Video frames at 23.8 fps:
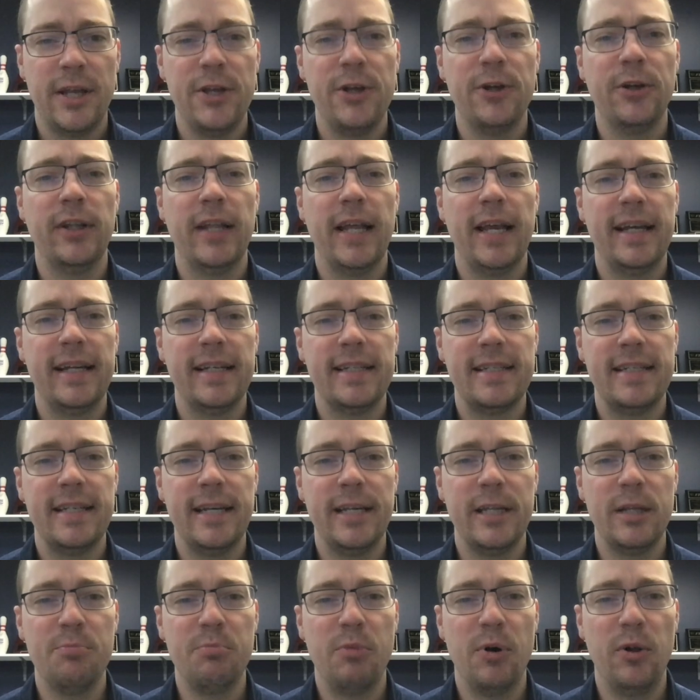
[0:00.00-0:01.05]
Your legacy
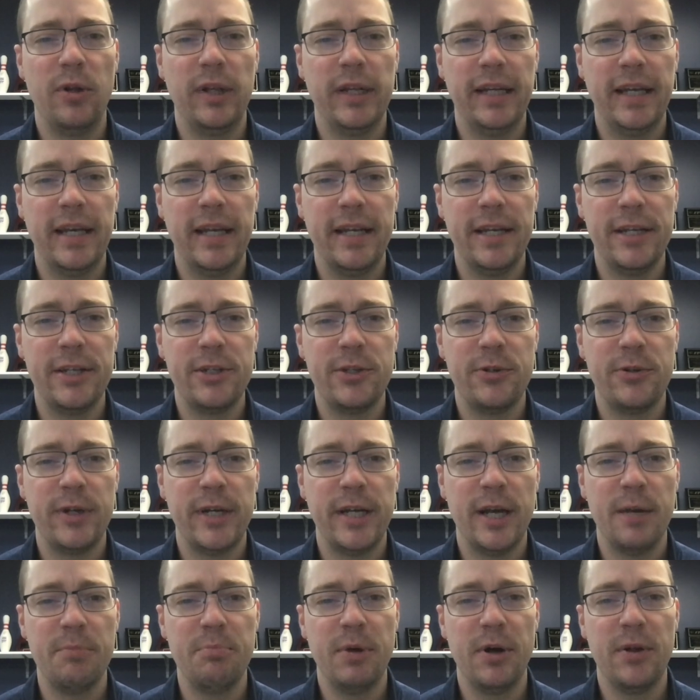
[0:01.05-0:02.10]
in the bowling
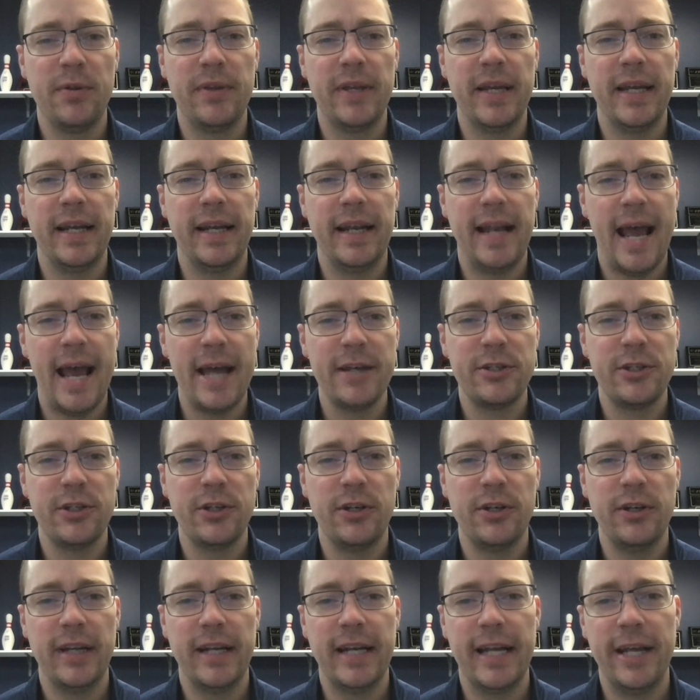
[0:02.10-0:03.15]
industry on both the
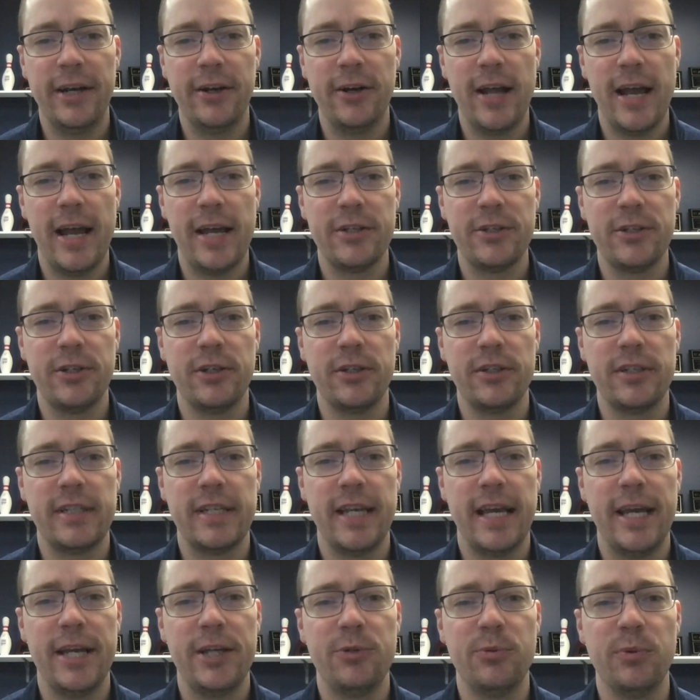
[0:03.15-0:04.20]
national and international
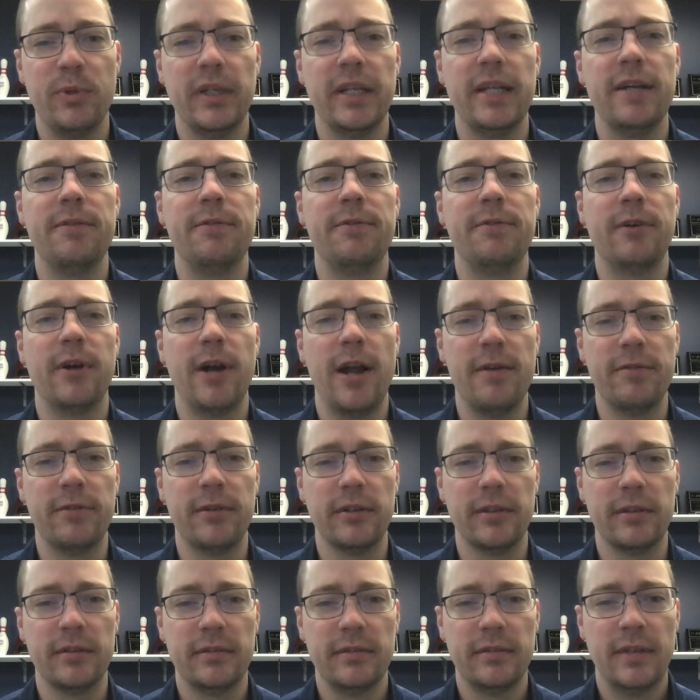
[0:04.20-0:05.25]
stage will live
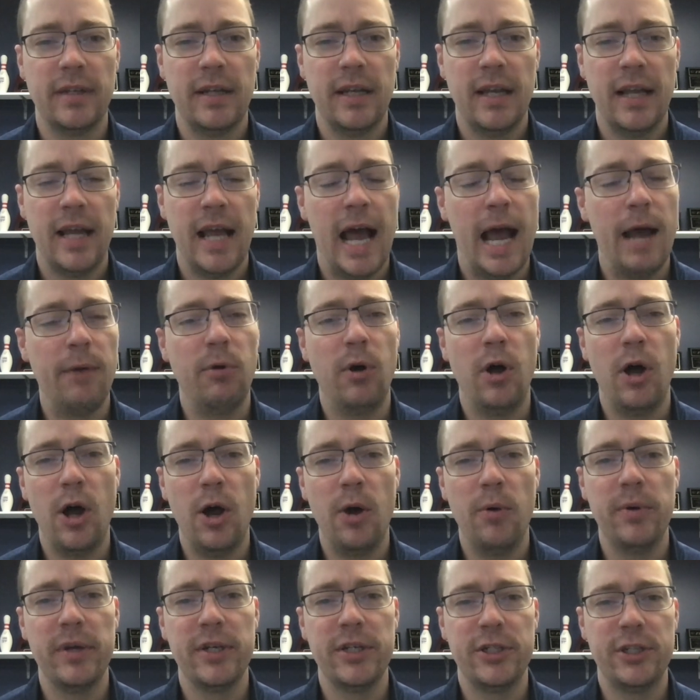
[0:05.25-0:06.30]
forever. I will
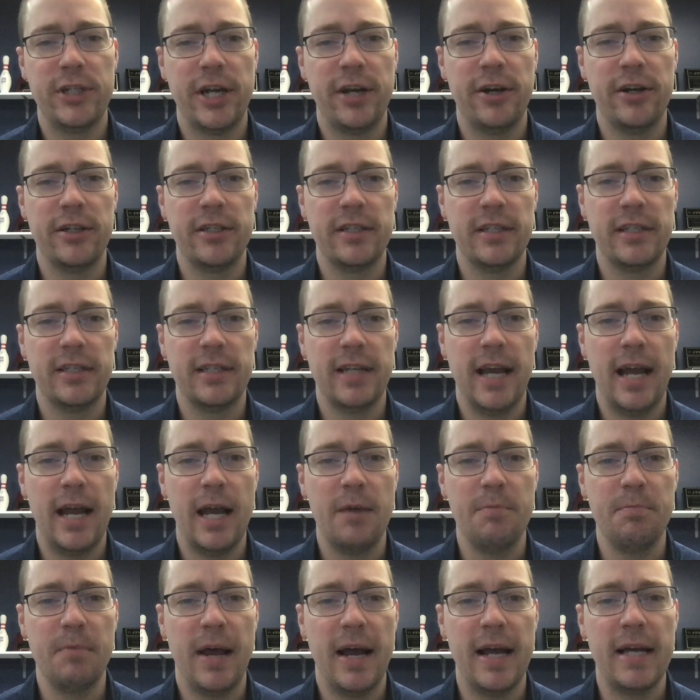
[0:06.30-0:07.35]
always cherish the
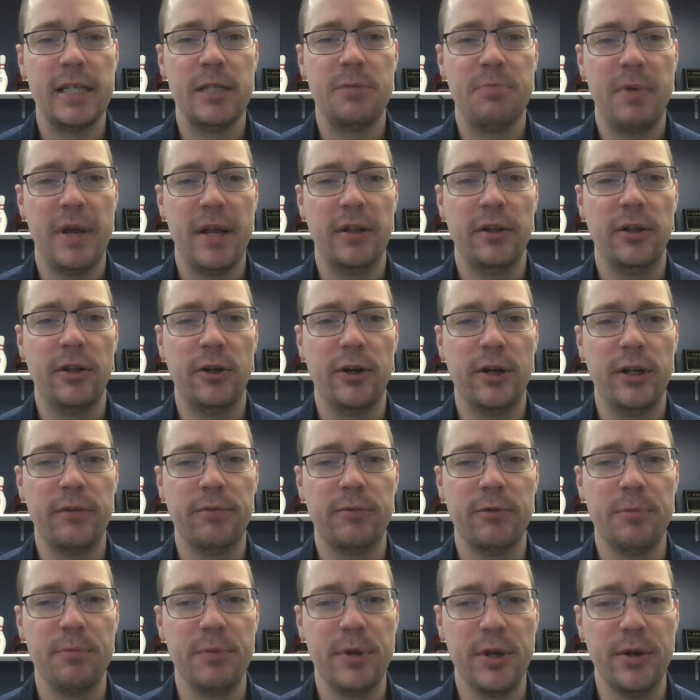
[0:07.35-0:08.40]
time I spent learning
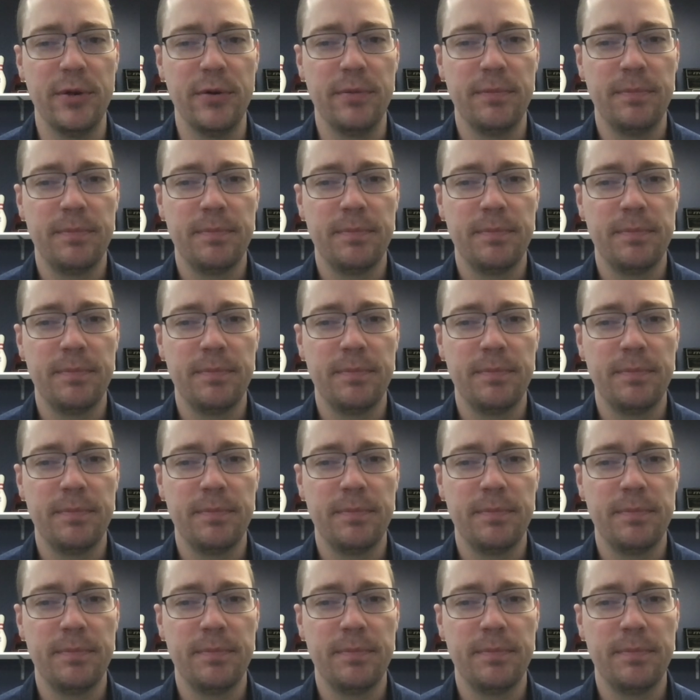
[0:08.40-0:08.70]
from you.